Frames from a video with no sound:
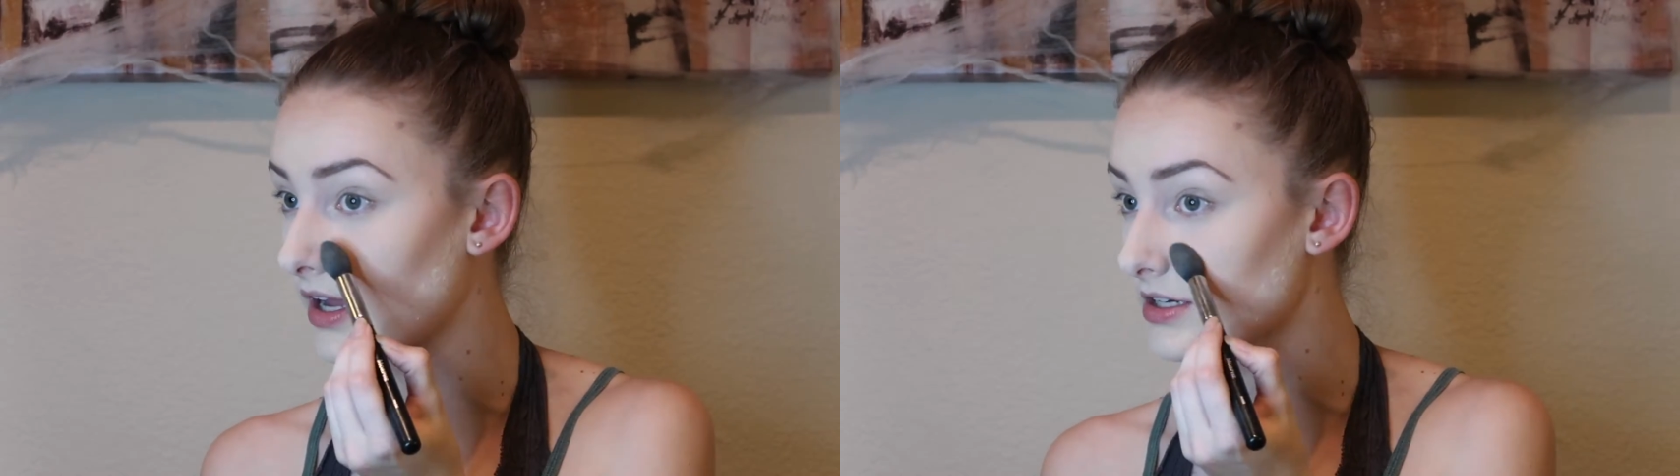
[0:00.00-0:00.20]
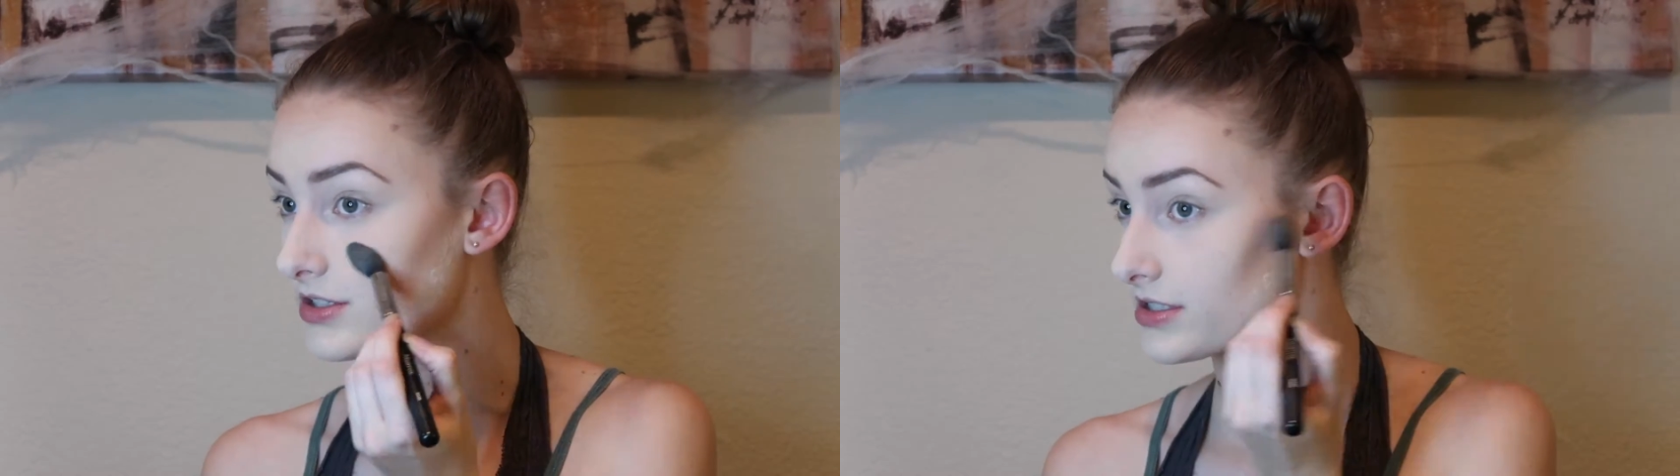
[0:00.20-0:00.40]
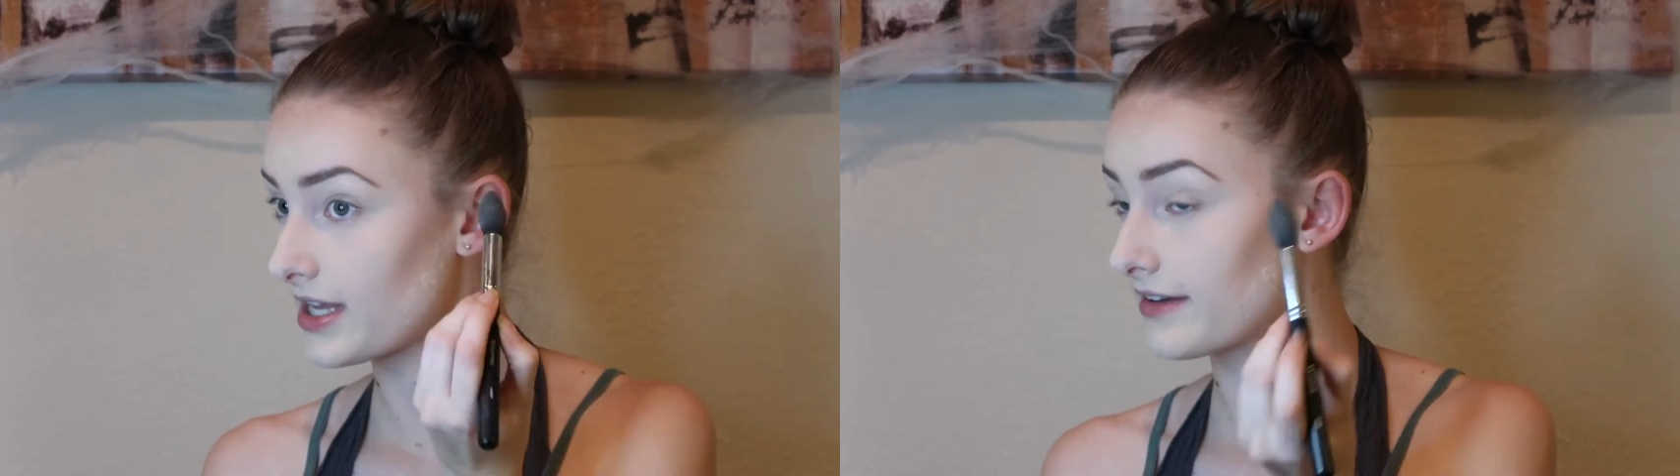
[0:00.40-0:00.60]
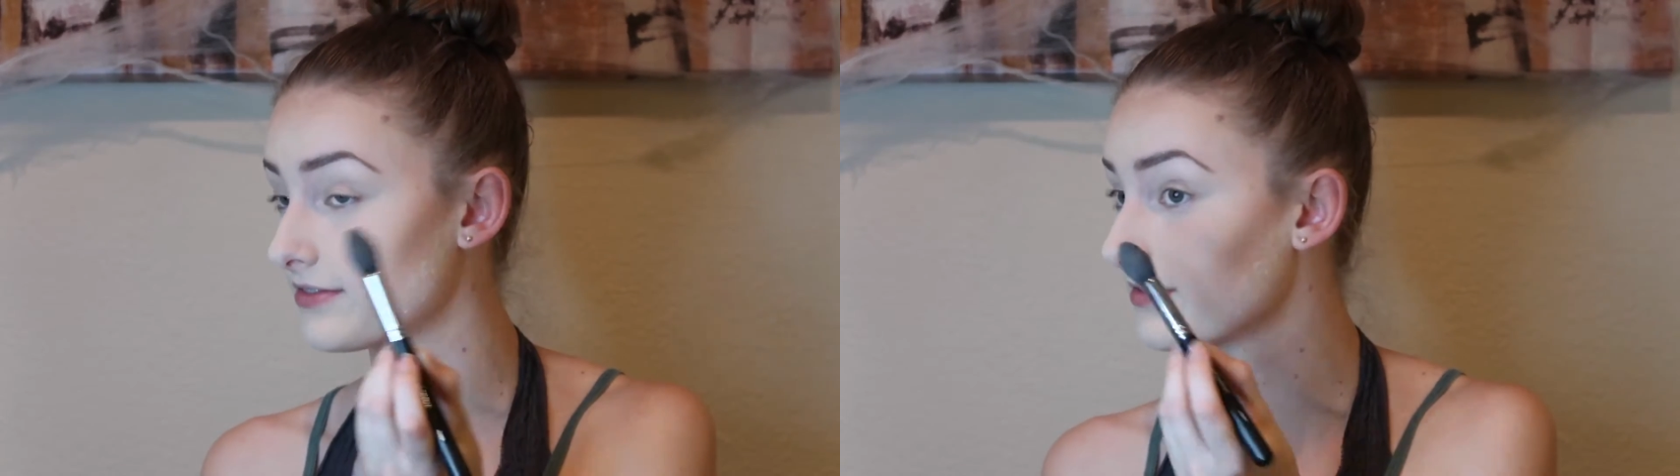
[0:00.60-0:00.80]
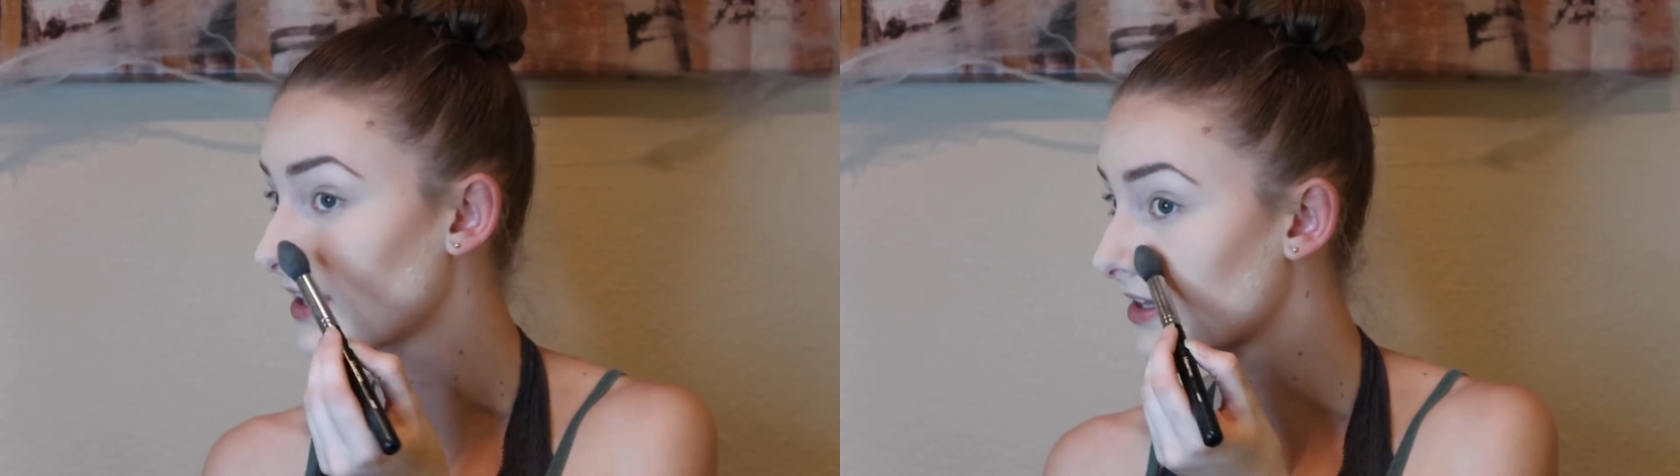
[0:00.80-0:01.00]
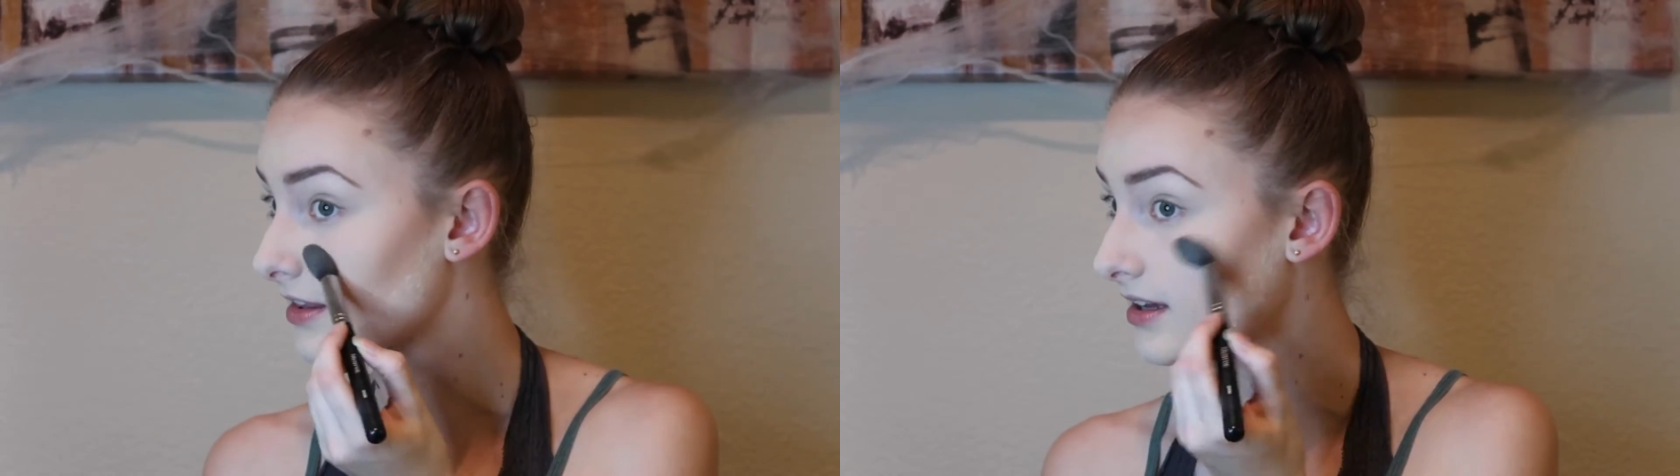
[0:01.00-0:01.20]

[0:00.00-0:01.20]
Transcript: I guess you could say, flick